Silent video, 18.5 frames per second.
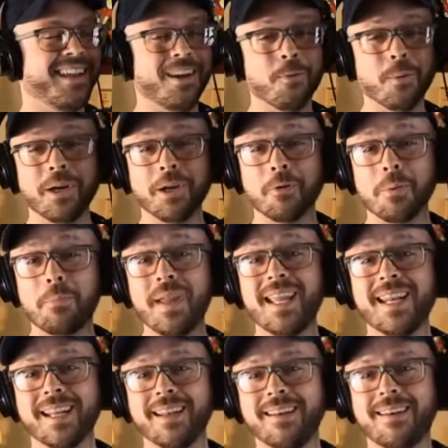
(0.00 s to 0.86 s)
And we're going to
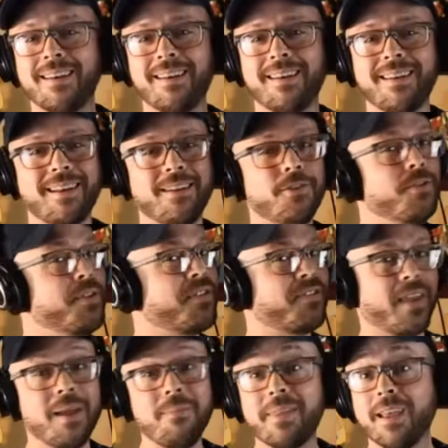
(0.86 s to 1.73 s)
repeat it. Do
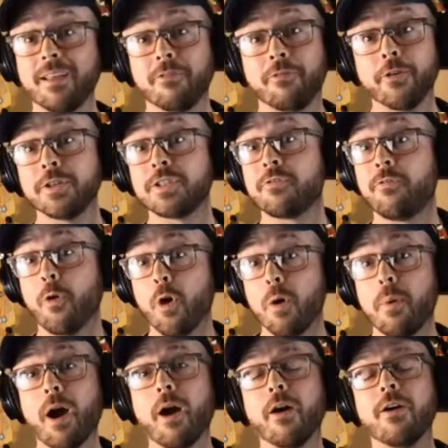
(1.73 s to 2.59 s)
the same thing, first
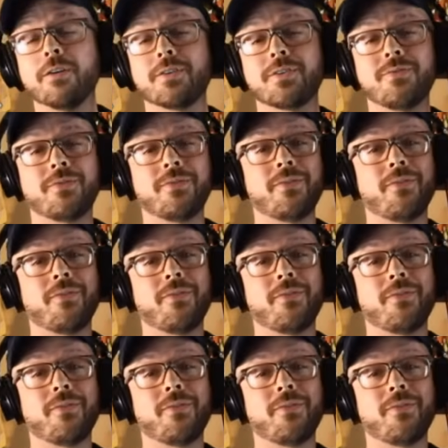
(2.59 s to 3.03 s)
4 bars.